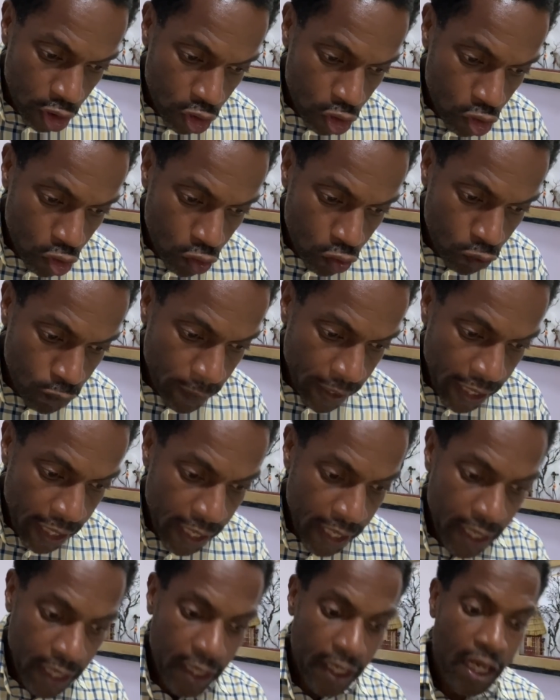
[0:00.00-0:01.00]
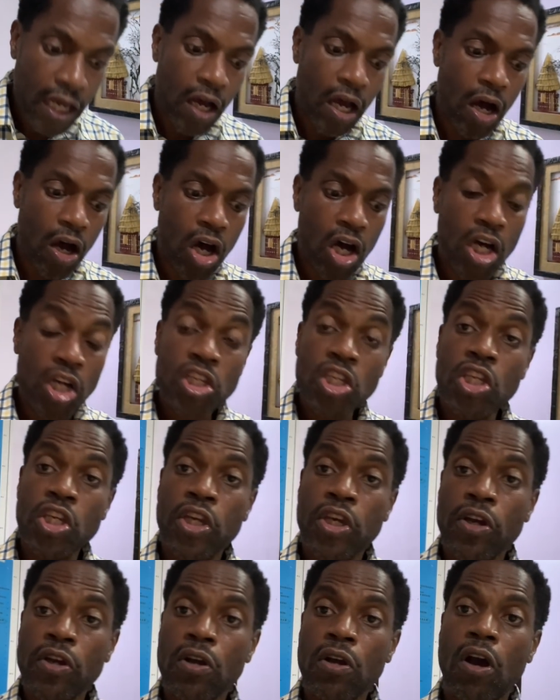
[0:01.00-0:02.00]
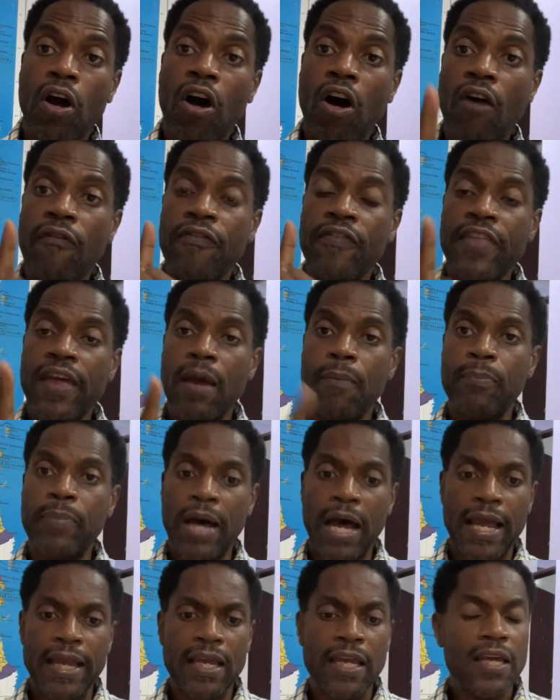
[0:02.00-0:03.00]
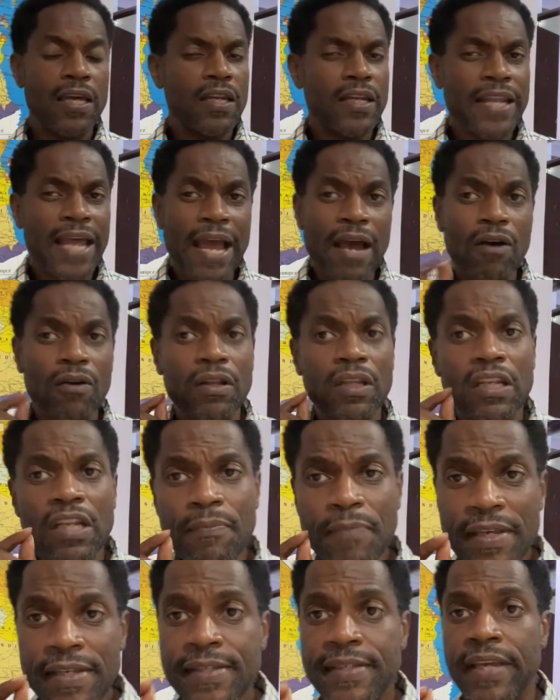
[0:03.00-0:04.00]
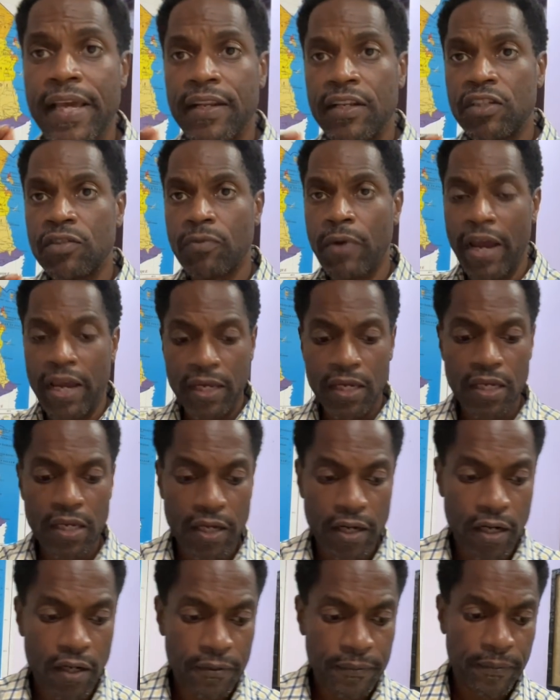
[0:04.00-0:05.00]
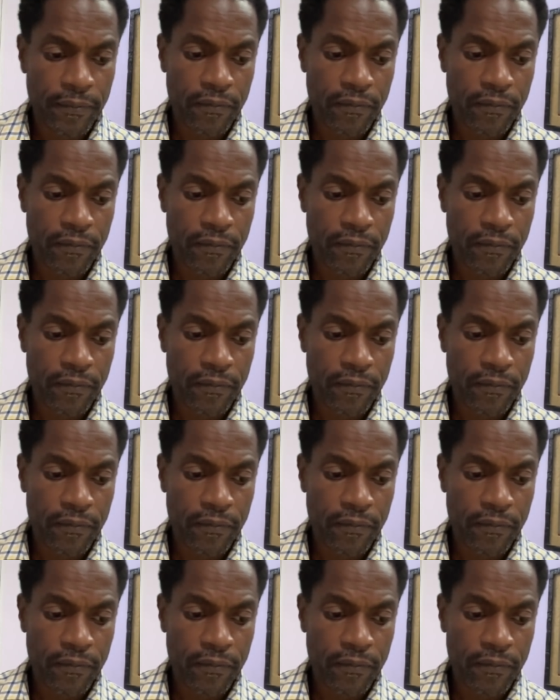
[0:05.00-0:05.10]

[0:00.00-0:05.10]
you made a year off of that bike. Now, let me say this right here.